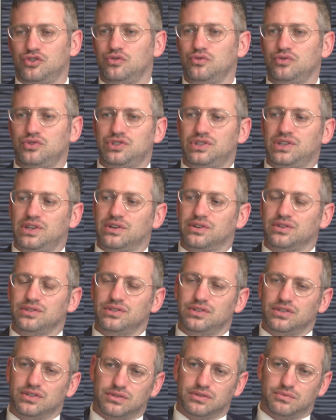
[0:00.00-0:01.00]
you share
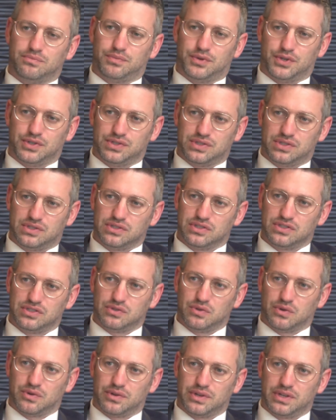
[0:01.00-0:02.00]
your personal
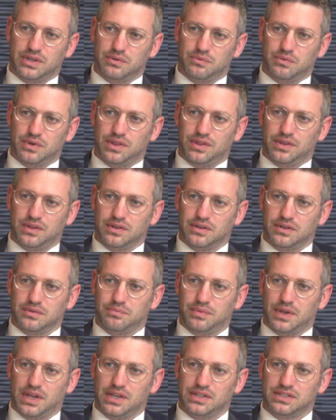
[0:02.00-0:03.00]
story with
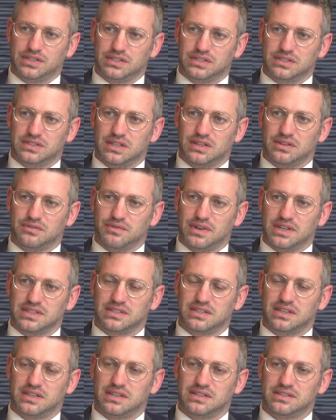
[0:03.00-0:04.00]
your patients and the
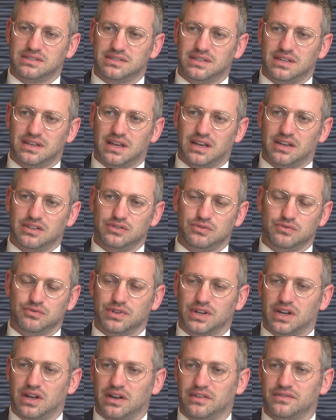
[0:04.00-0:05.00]
residents and how you
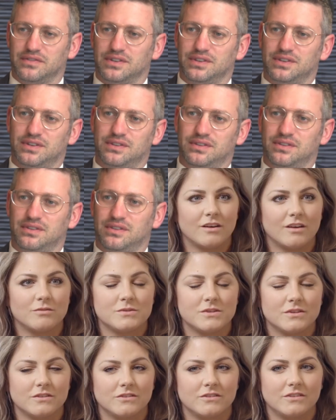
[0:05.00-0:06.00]
recovered?
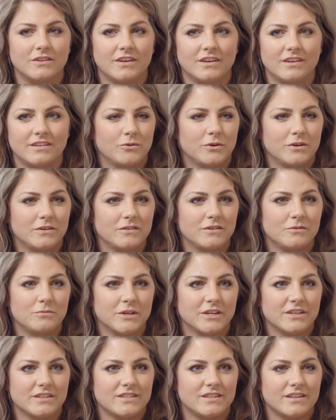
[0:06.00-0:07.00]
Absolutely. One of the
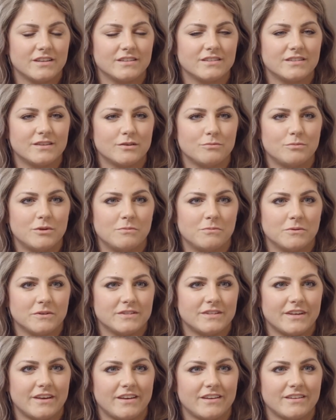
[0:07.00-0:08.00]
biggest things that
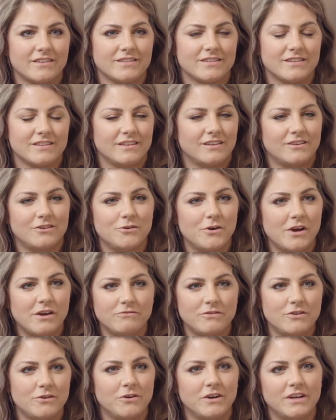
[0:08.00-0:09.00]
people say is like, "You
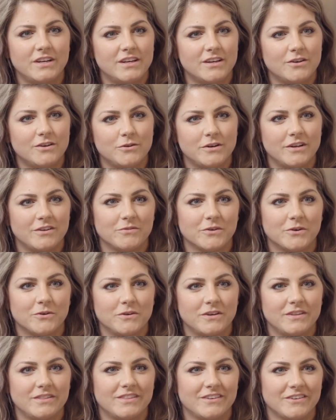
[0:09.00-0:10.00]
have no idea what I'm
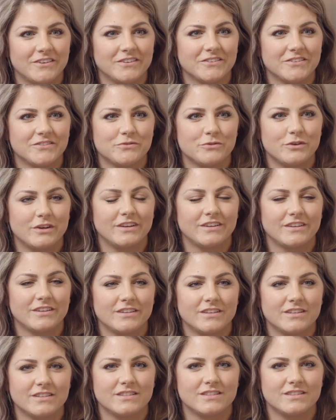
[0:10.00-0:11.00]
going through."
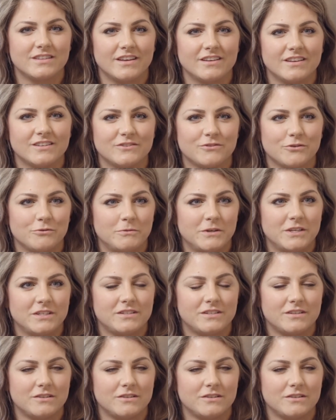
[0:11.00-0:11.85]
And it's nice for me